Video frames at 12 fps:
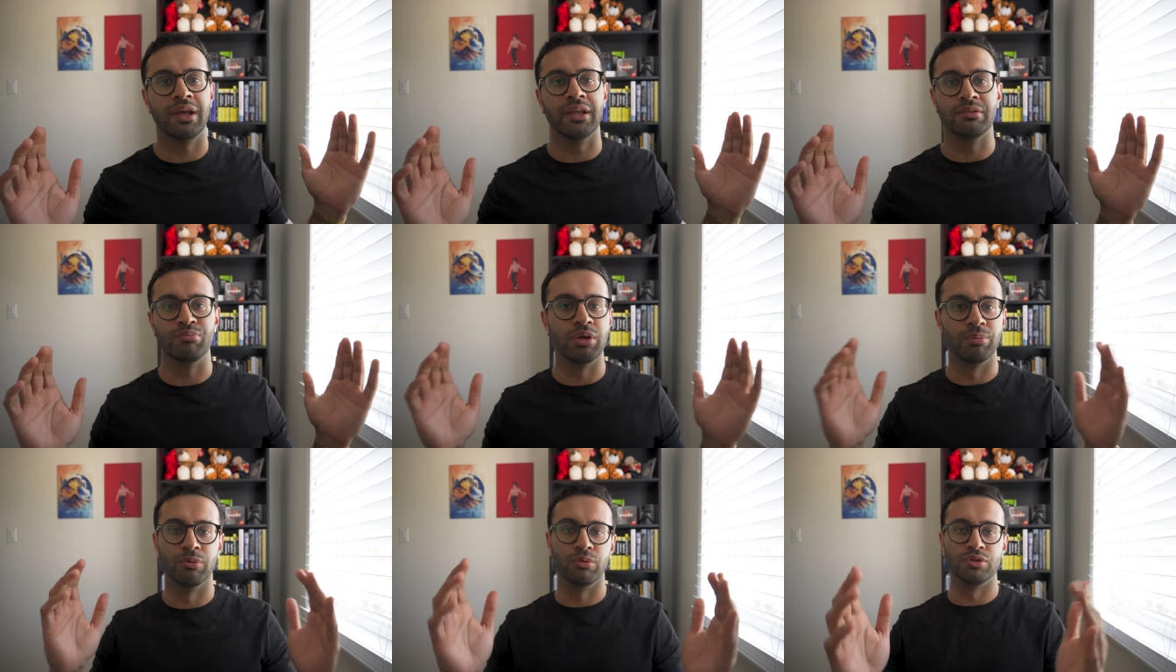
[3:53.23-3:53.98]
that
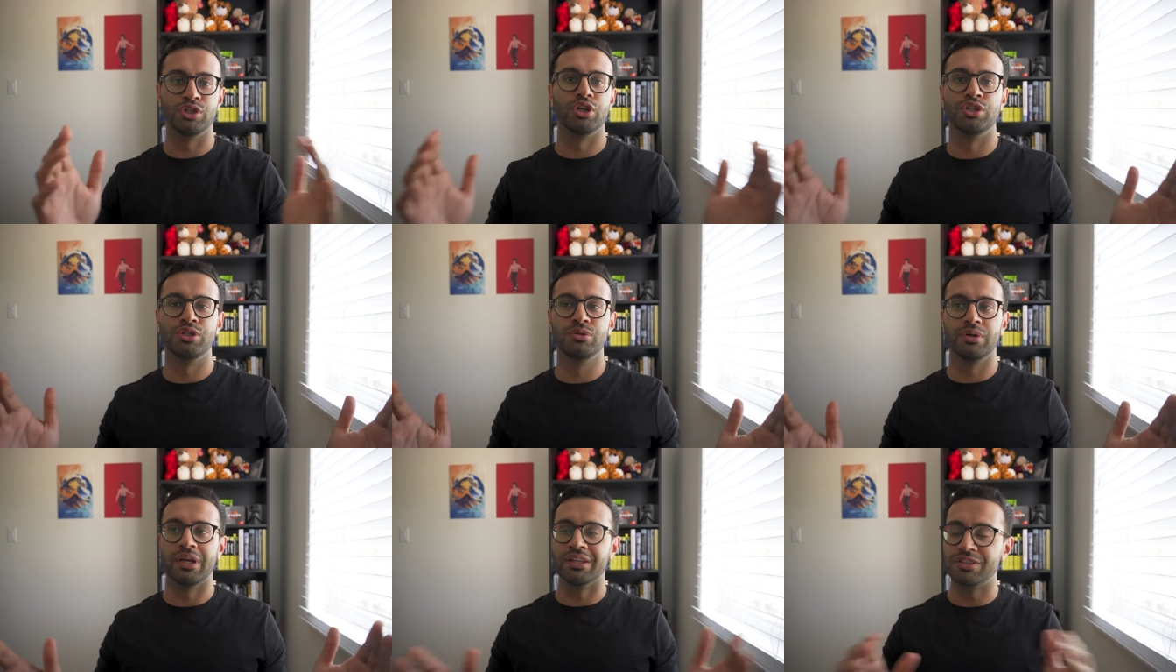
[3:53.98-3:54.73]
people will judge
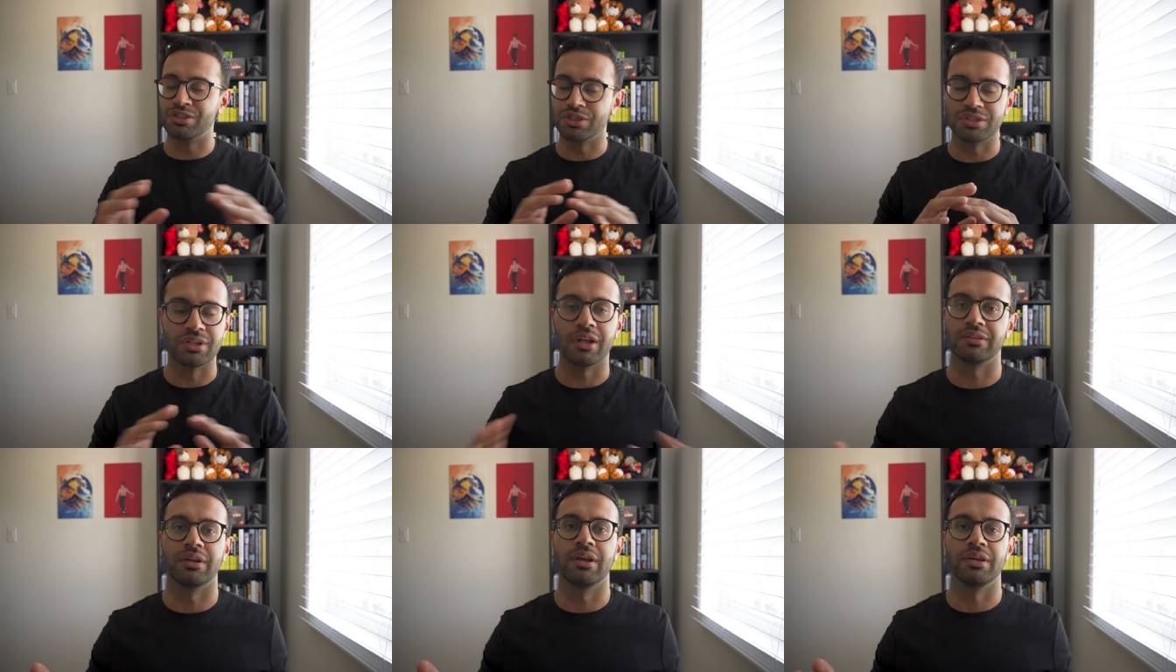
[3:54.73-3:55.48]
you. It's just
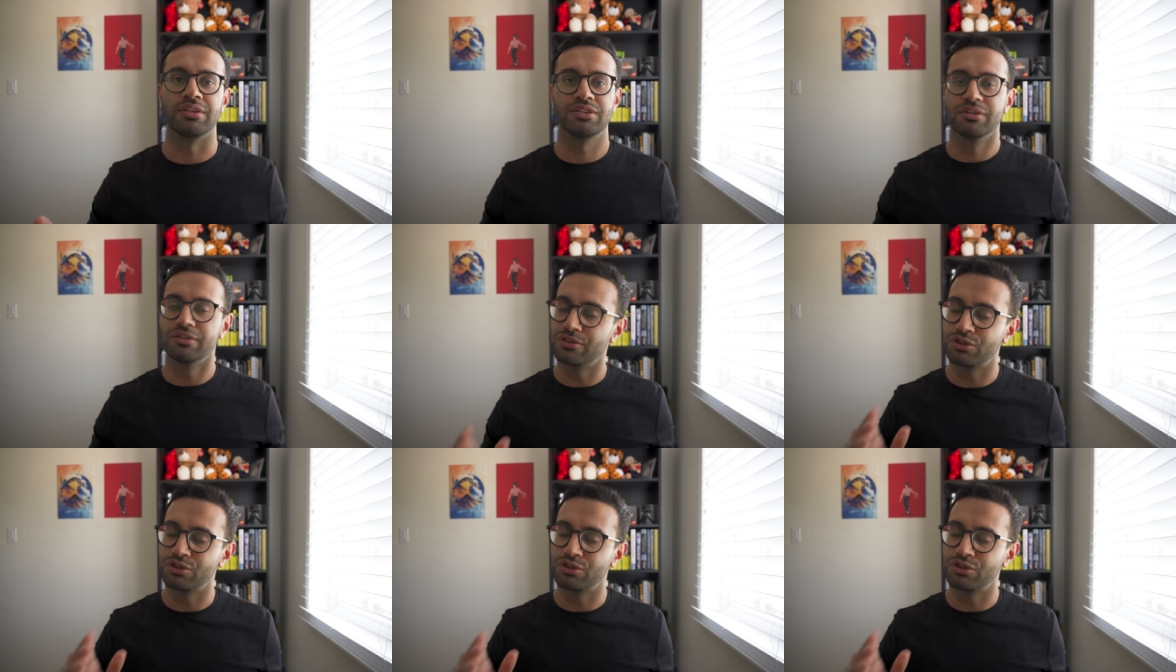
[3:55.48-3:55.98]
not the case.